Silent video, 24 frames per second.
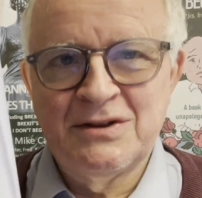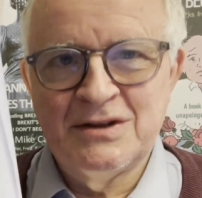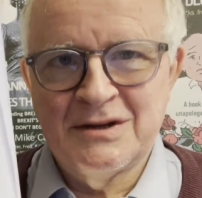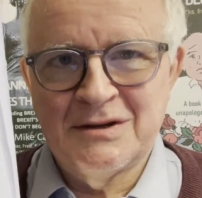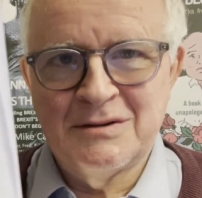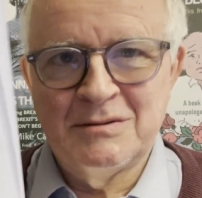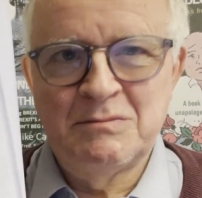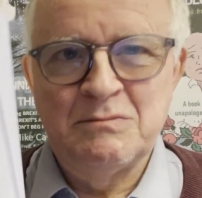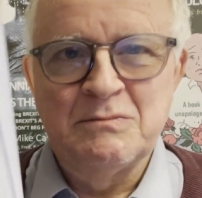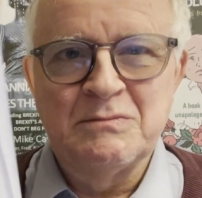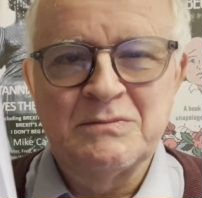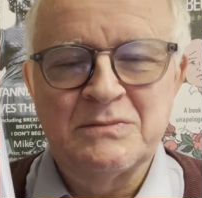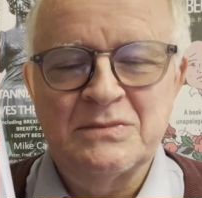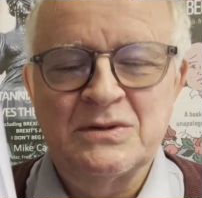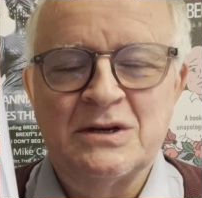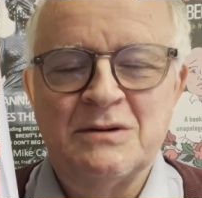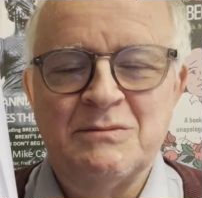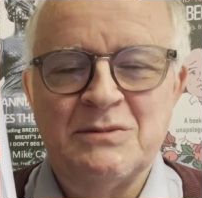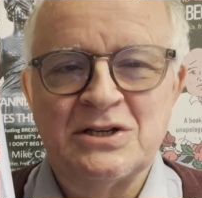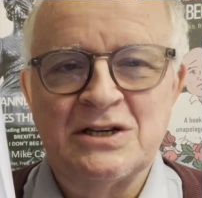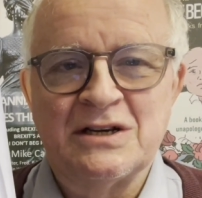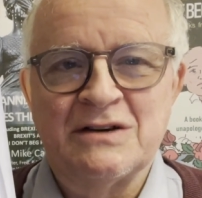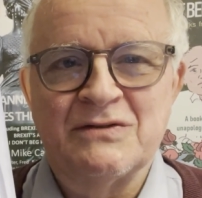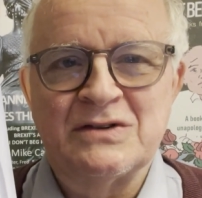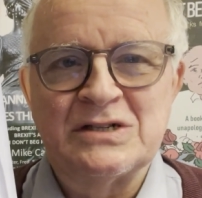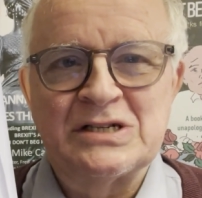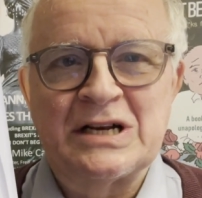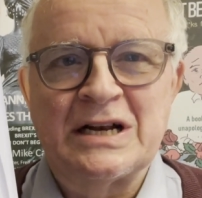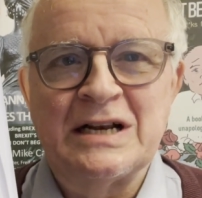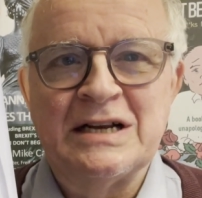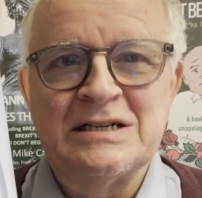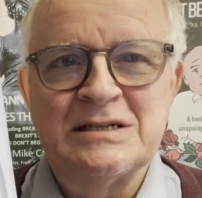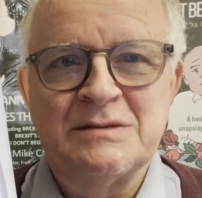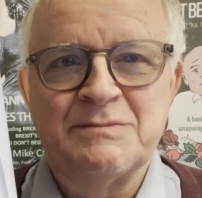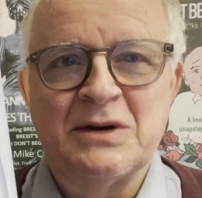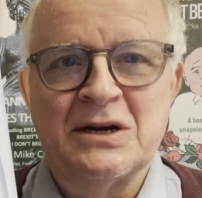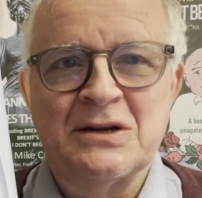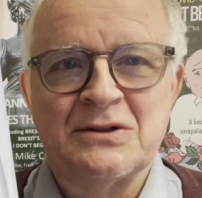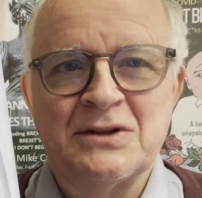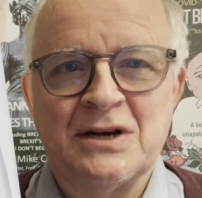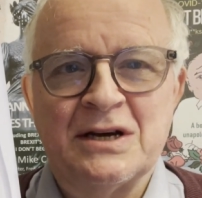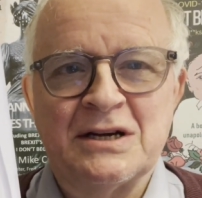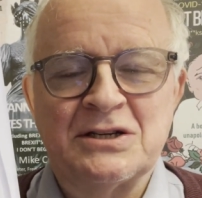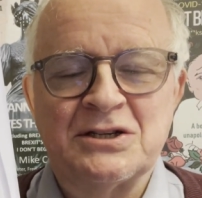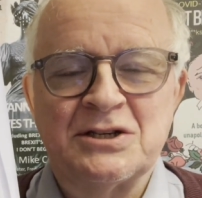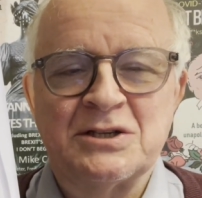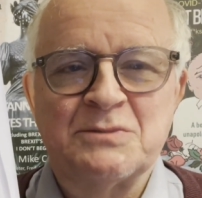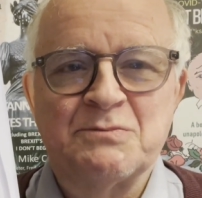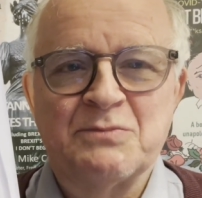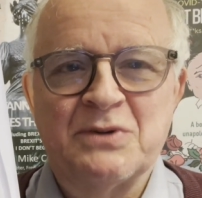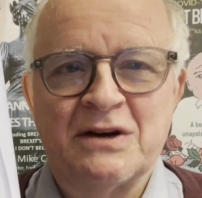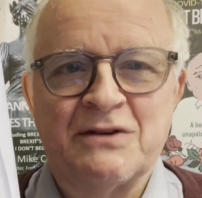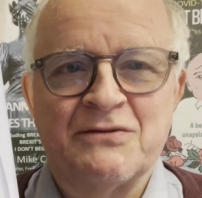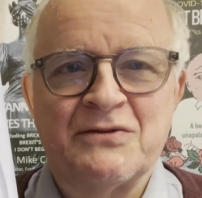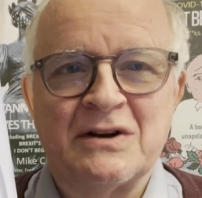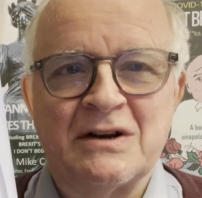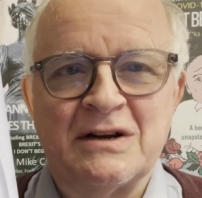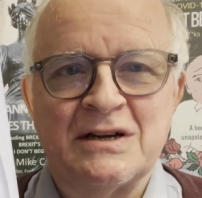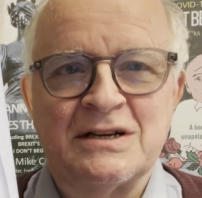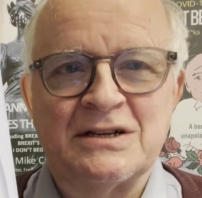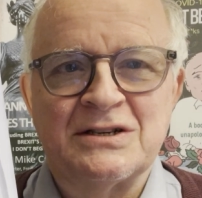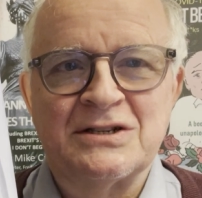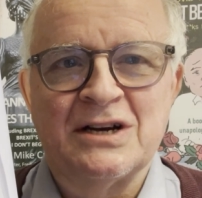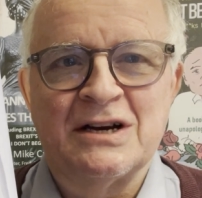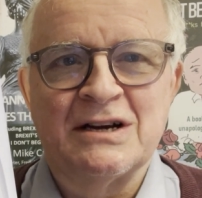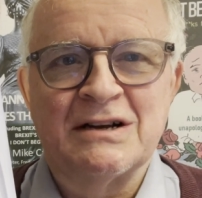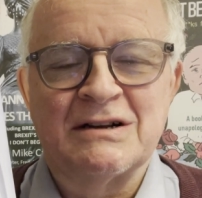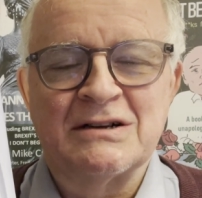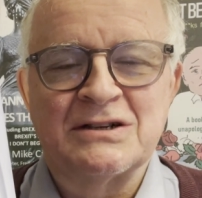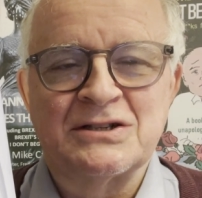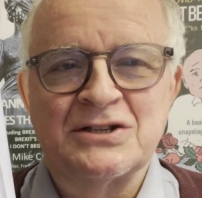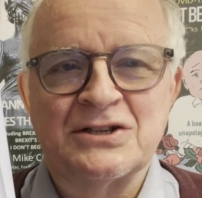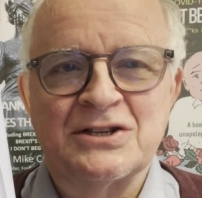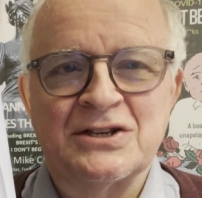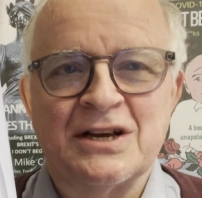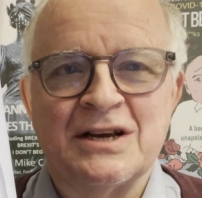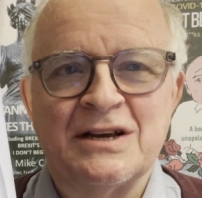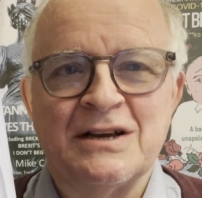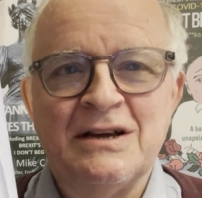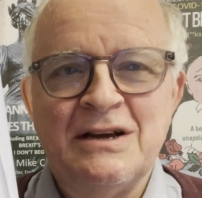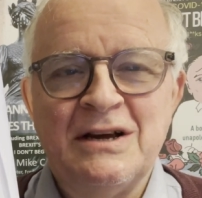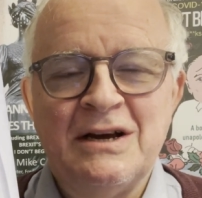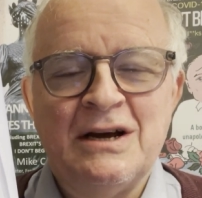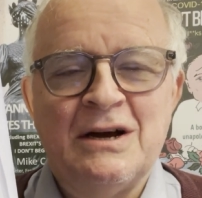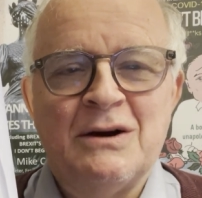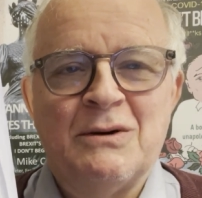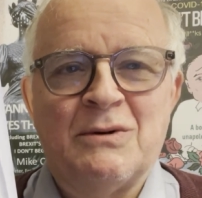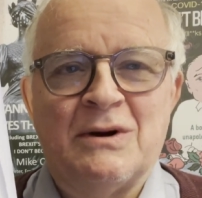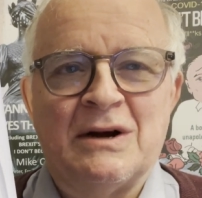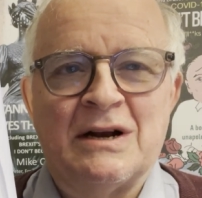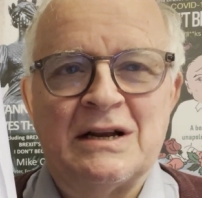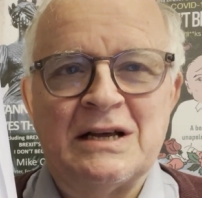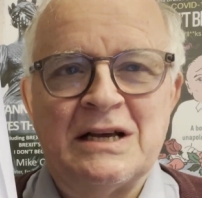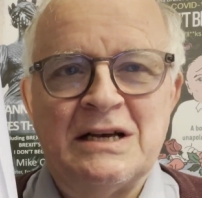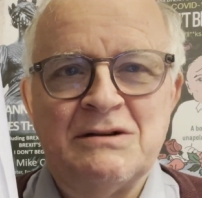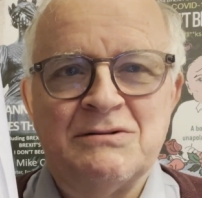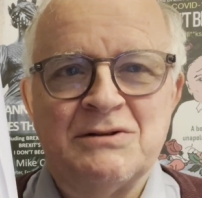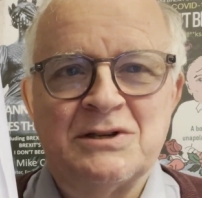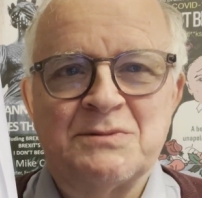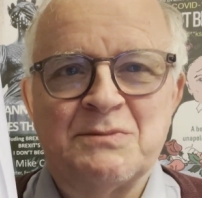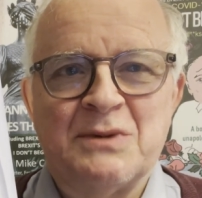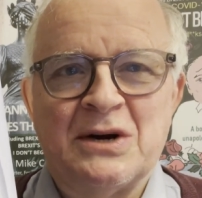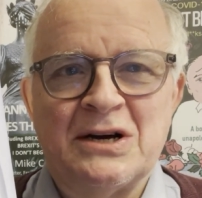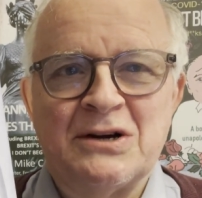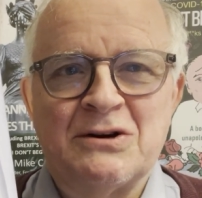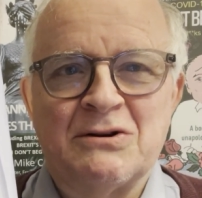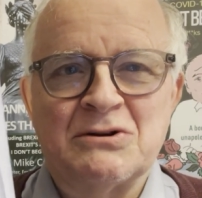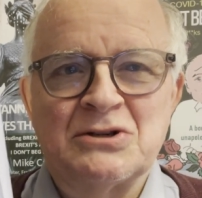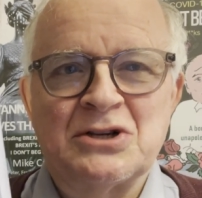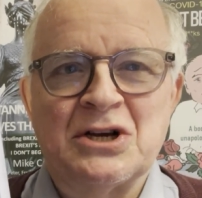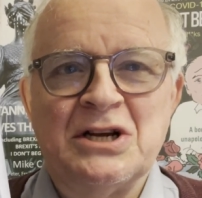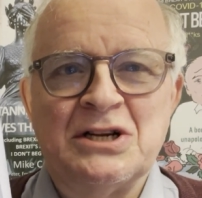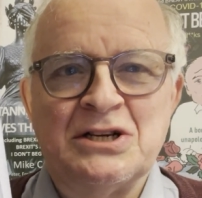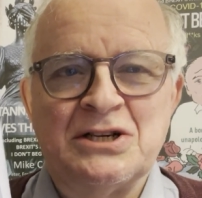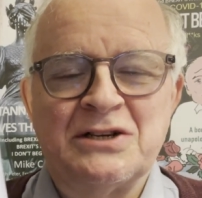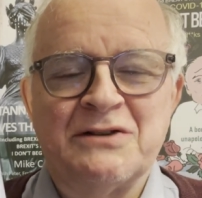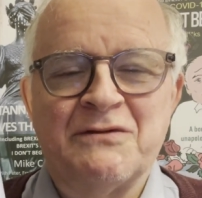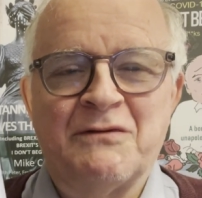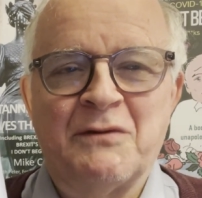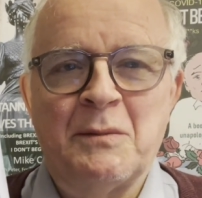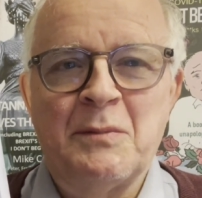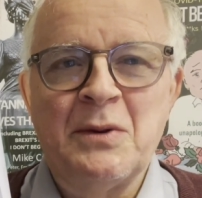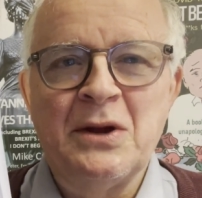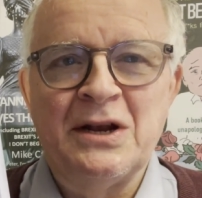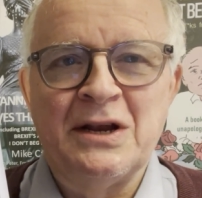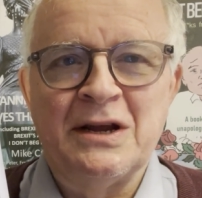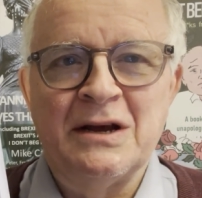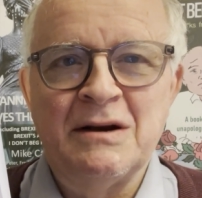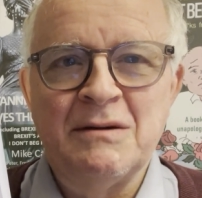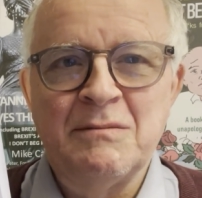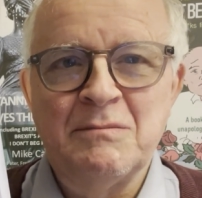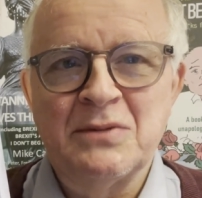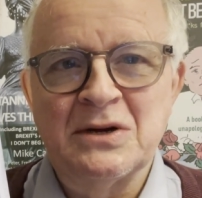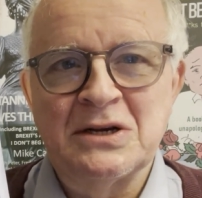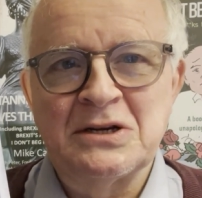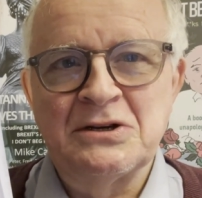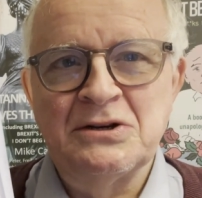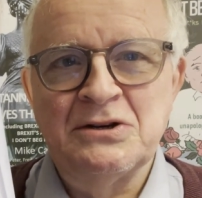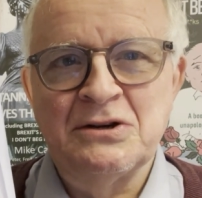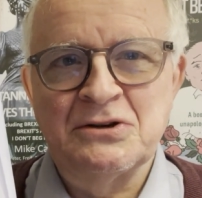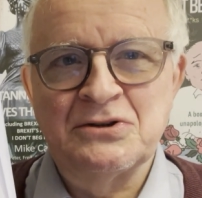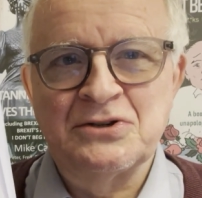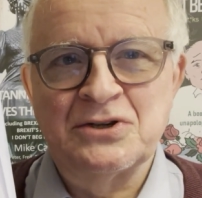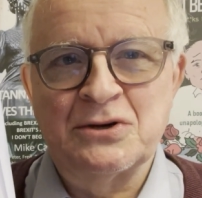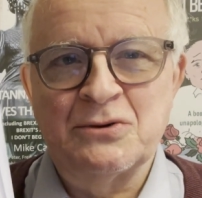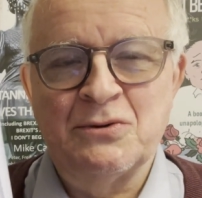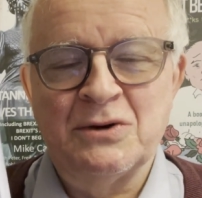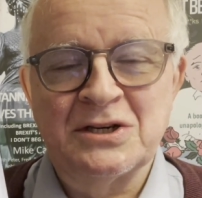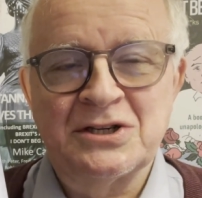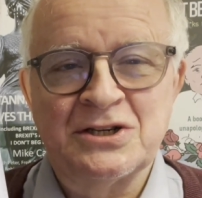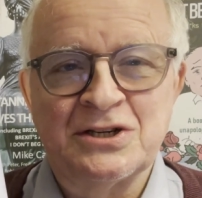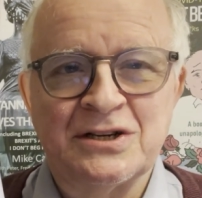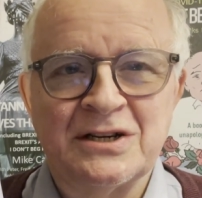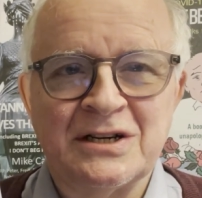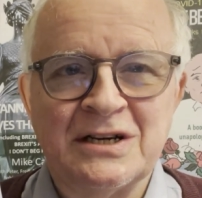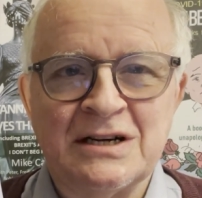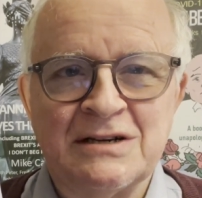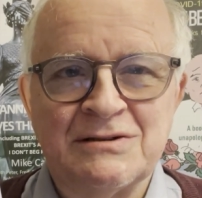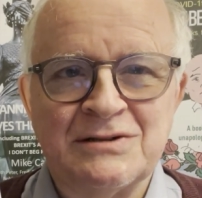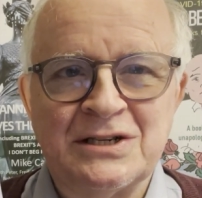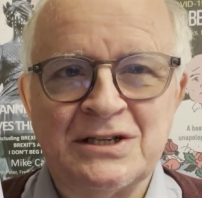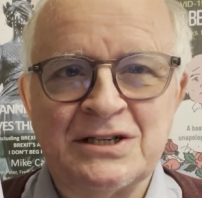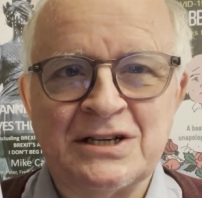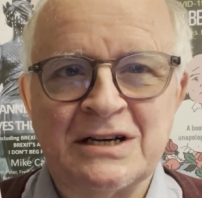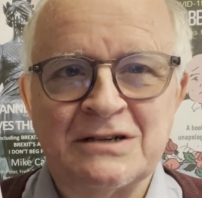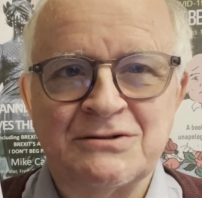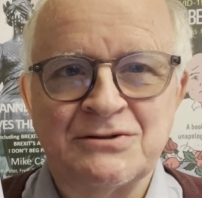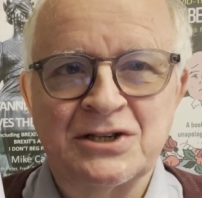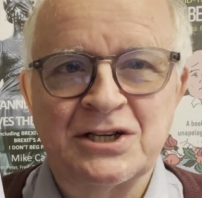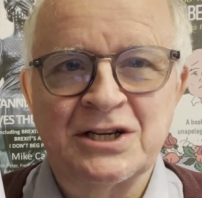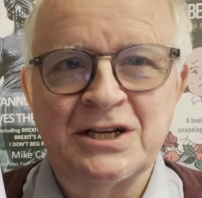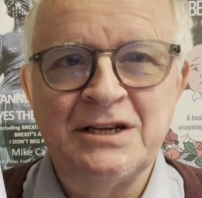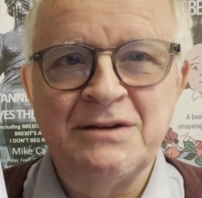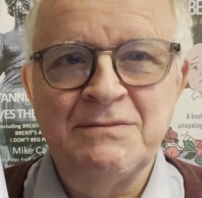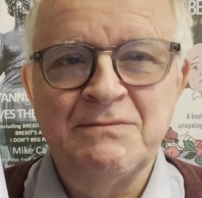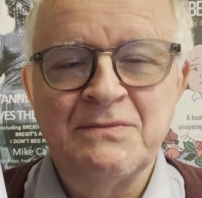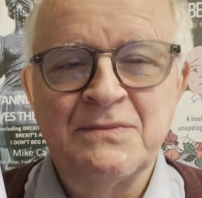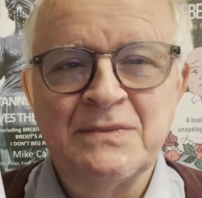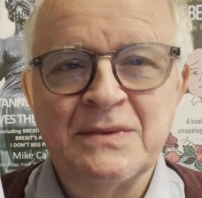The committee are very clear about that. He's perfectly entitled to say, well, here is my alternative opinion, but not to question her integrity.